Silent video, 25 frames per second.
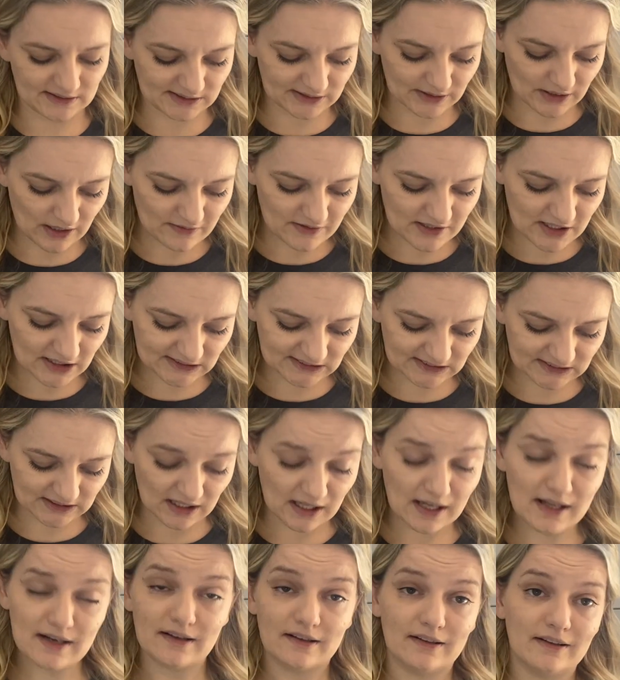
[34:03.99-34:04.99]
So I've
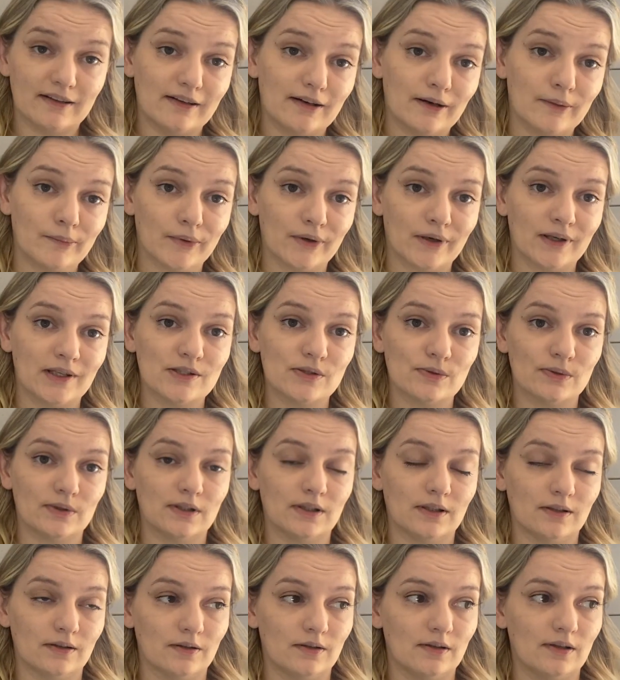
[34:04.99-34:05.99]
decided I'm going to do
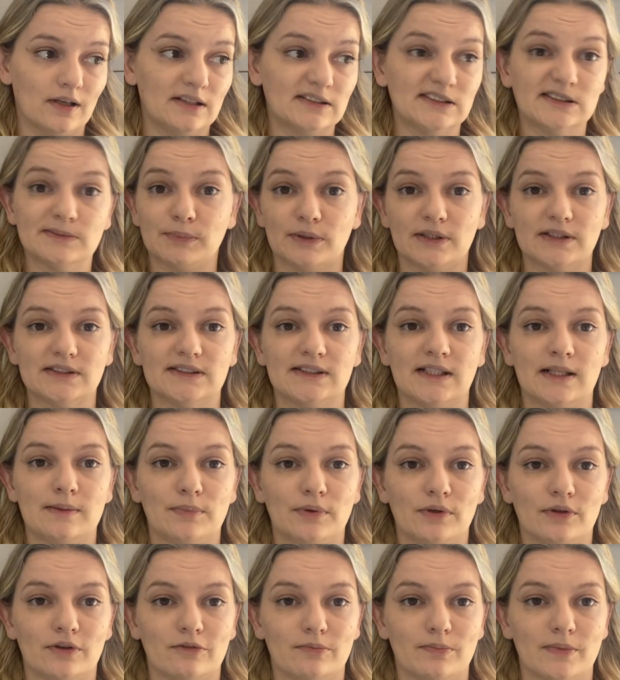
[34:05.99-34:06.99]
a spot
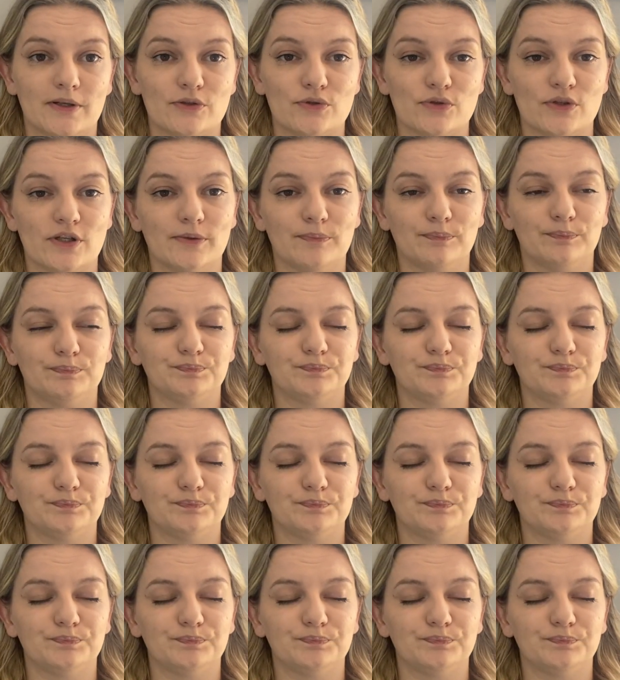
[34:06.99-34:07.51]
sampler of my trip